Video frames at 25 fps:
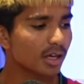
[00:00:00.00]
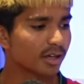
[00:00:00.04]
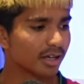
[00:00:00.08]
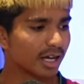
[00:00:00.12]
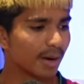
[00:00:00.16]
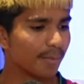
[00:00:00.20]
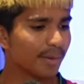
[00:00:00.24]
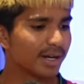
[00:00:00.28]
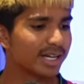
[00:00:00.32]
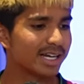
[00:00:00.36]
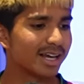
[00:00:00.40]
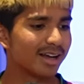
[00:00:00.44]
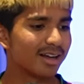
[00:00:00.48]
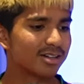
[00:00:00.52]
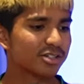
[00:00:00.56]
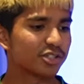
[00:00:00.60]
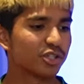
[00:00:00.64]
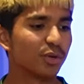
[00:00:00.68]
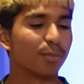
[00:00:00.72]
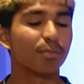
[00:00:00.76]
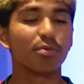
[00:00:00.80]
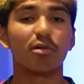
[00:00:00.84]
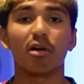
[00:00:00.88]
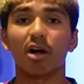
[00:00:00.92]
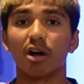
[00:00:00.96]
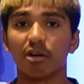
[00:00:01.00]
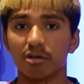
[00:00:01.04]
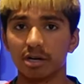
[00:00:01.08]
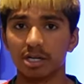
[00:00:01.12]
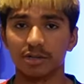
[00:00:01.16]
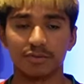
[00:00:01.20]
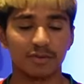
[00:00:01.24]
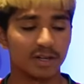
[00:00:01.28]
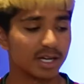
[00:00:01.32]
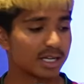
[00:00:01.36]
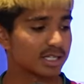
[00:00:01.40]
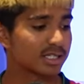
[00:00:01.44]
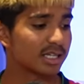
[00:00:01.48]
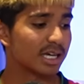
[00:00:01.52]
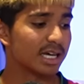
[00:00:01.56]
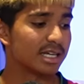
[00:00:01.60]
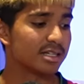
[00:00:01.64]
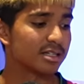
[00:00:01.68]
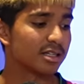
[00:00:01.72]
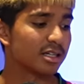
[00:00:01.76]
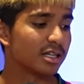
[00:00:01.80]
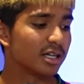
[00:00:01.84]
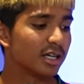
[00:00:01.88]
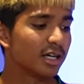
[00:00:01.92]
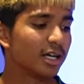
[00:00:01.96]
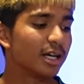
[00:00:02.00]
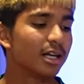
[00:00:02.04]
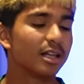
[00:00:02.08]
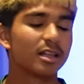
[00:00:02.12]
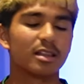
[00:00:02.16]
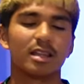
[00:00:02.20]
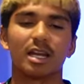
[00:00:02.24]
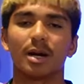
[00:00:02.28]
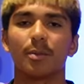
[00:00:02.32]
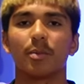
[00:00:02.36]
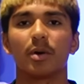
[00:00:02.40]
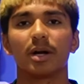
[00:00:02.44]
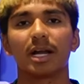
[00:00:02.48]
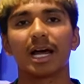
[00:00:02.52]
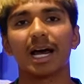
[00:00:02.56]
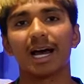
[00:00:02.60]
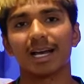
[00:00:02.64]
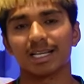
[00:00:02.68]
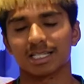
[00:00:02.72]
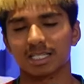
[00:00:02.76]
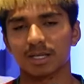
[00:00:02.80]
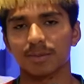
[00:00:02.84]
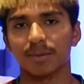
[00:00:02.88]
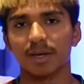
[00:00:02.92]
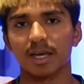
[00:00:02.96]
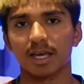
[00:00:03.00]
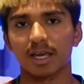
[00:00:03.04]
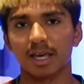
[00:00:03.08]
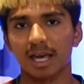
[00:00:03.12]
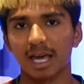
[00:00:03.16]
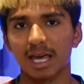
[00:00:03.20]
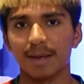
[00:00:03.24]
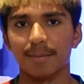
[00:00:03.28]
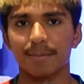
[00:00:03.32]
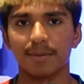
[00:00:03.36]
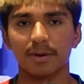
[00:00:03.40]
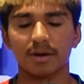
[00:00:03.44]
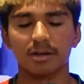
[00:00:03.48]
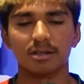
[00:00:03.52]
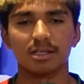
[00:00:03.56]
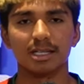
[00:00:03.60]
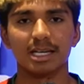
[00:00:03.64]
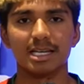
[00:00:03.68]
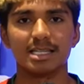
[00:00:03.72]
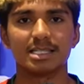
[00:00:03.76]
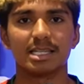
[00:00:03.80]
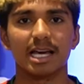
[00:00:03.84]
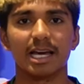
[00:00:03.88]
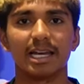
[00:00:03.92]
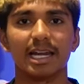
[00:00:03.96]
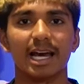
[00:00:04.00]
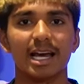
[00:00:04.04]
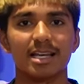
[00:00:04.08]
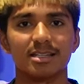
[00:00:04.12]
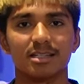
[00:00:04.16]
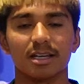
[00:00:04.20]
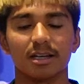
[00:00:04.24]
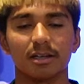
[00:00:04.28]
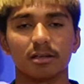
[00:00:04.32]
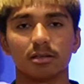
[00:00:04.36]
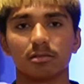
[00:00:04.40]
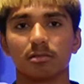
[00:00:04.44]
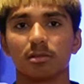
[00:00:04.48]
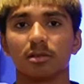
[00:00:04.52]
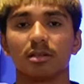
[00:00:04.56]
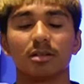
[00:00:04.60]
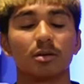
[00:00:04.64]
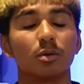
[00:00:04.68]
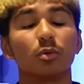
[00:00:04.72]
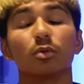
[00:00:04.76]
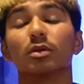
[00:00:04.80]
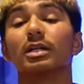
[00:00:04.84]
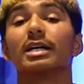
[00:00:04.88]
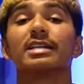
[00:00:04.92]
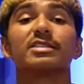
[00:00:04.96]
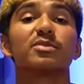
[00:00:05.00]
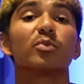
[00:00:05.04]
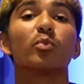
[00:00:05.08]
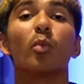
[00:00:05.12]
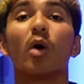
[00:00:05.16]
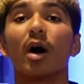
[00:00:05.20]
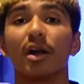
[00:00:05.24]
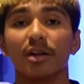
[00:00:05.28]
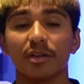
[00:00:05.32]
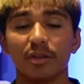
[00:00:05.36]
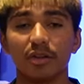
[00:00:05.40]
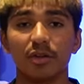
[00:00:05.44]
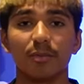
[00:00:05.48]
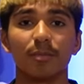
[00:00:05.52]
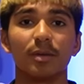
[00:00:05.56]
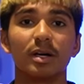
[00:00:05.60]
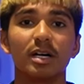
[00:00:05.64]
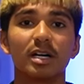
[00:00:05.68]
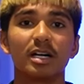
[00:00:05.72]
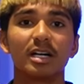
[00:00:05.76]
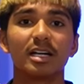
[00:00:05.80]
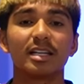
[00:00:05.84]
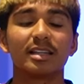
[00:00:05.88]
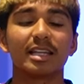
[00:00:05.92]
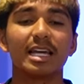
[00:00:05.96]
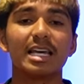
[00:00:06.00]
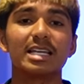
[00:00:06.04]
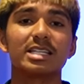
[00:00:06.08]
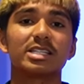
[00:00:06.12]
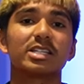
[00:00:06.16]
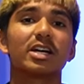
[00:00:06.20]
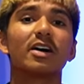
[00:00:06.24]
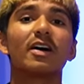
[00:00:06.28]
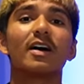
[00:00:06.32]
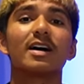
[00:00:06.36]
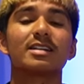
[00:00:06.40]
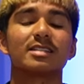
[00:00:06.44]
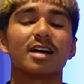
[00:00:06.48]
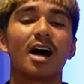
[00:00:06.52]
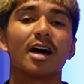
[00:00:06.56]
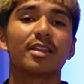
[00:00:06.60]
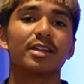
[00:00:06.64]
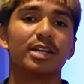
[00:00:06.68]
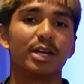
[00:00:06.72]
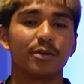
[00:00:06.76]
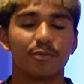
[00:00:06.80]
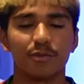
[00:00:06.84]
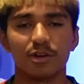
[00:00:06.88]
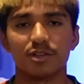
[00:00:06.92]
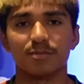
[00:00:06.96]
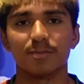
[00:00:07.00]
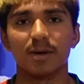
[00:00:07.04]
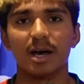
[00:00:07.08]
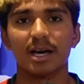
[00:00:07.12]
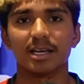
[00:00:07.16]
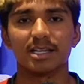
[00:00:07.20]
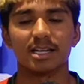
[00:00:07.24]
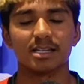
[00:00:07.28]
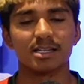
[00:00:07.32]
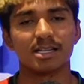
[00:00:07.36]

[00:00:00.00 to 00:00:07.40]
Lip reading: Coming now to the priorities for next season, the number one has to be keep Olise and Eze, or at least one of them. These guys are the difference makers.